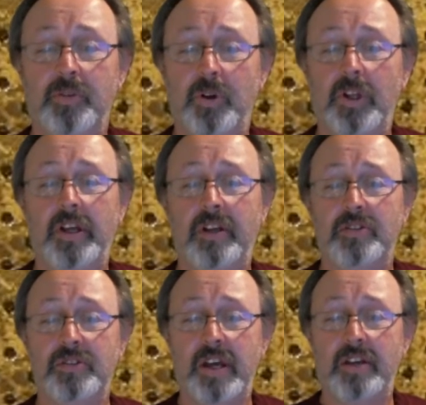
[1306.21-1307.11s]
All I can
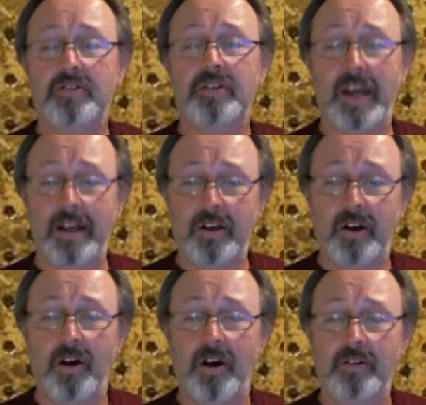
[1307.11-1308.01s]
say is thank
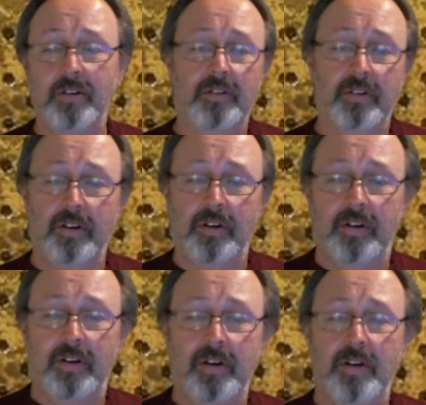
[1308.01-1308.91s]
God
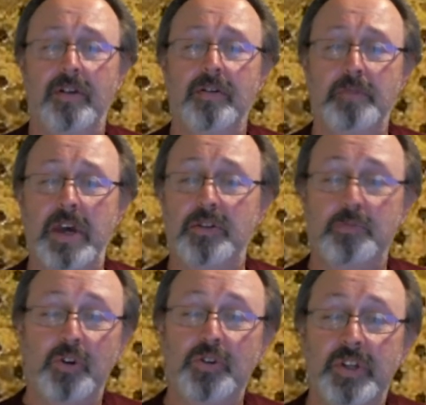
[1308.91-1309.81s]

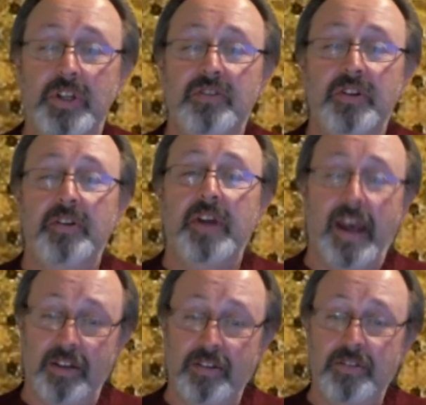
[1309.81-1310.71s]
baseball season
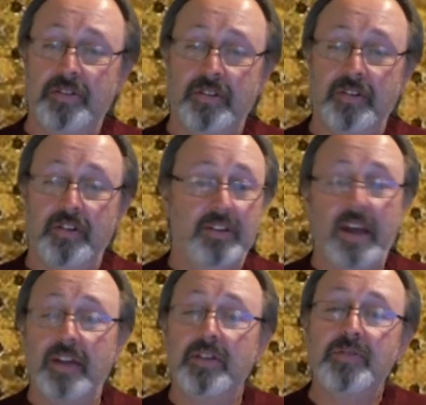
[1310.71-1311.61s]
ends
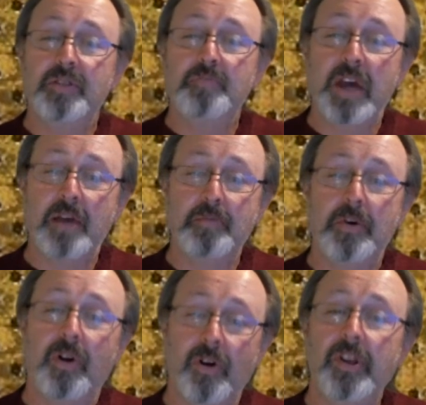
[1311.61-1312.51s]
the end of
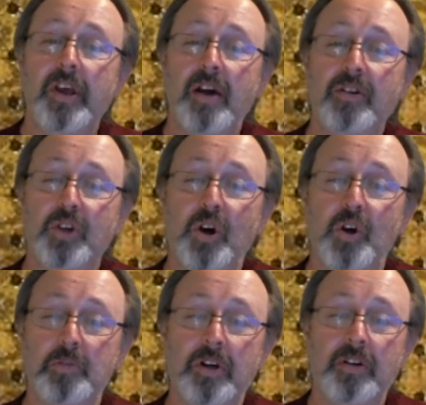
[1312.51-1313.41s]
September, early
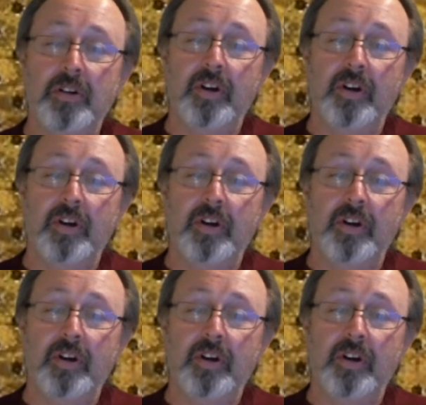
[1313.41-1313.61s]
October,